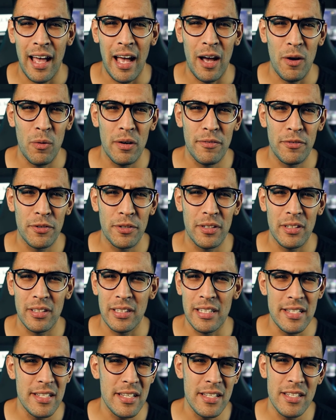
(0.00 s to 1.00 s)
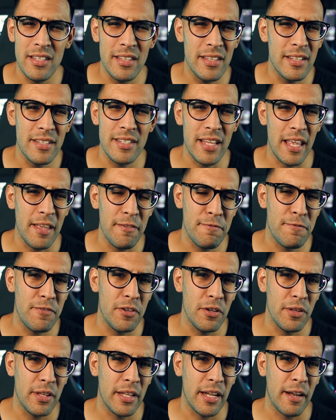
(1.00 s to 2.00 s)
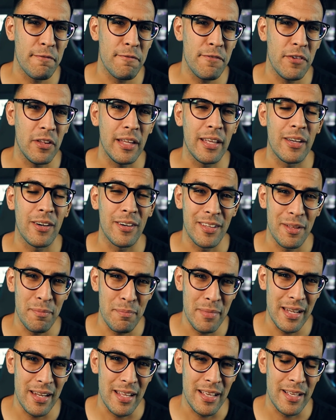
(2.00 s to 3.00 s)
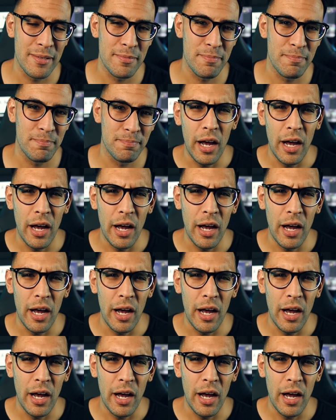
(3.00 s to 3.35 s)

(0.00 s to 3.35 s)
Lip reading: However, this isn't the same feel that I'm feeling on the Mini.